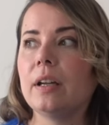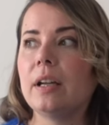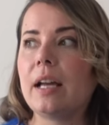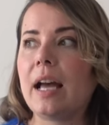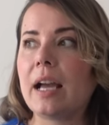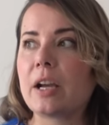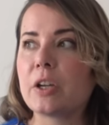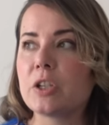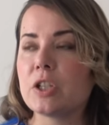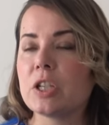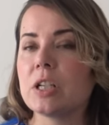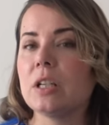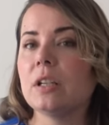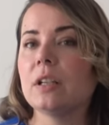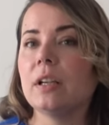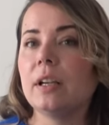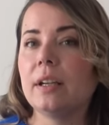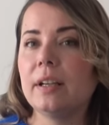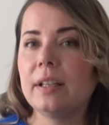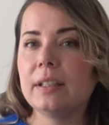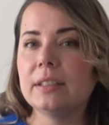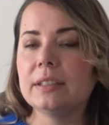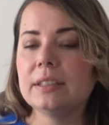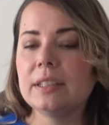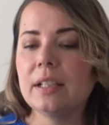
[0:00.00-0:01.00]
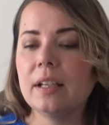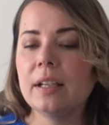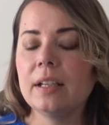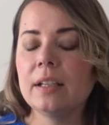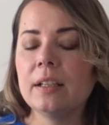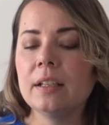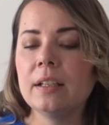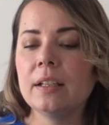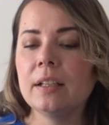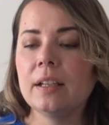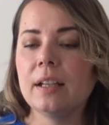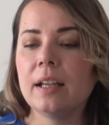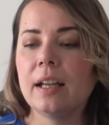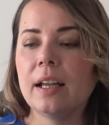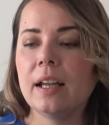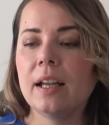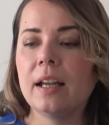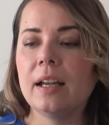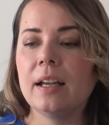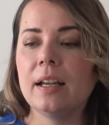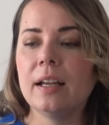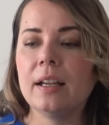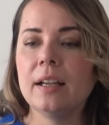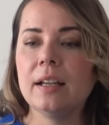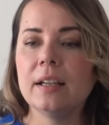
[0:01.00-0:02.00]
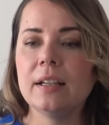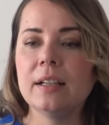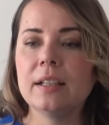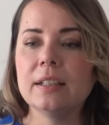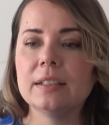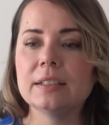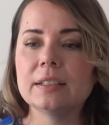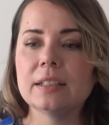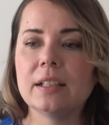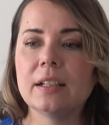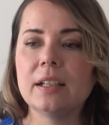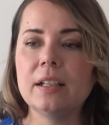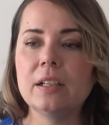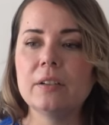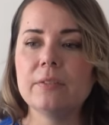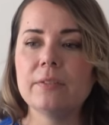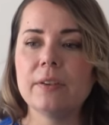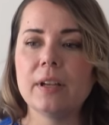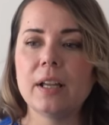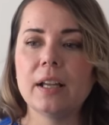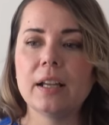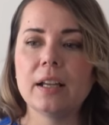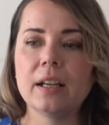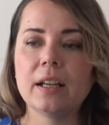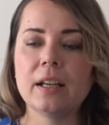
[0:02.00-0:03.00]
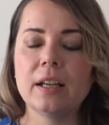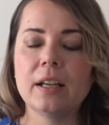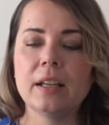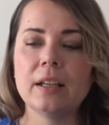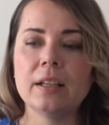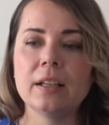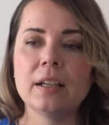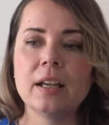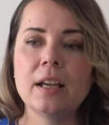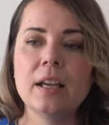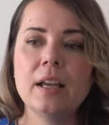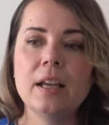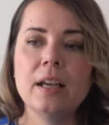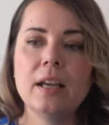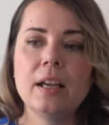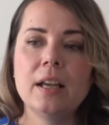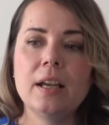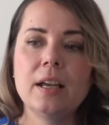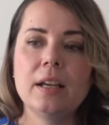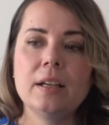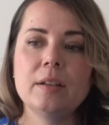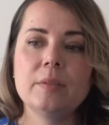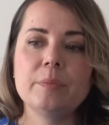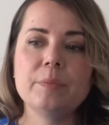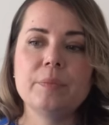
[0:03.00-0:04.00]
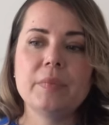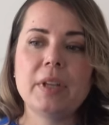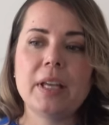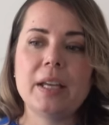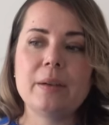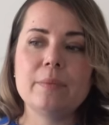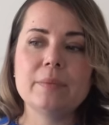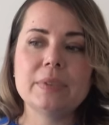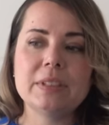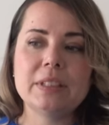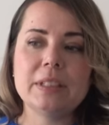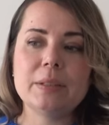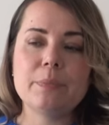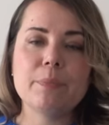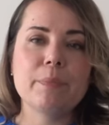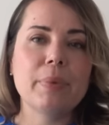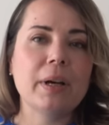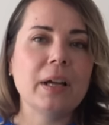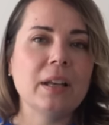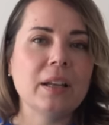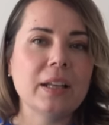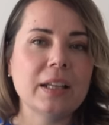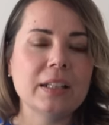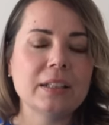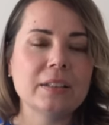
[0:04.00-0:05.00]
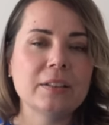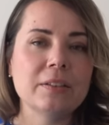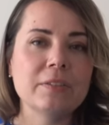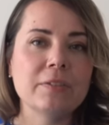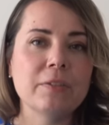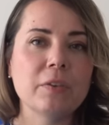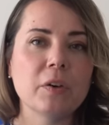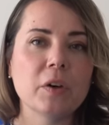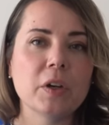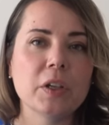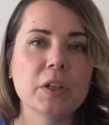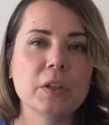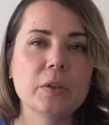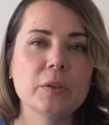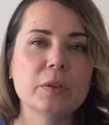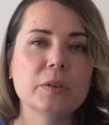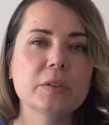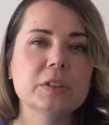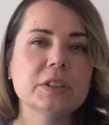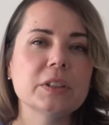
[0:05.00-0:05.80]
actual design and it's kind of like an empty palette for you.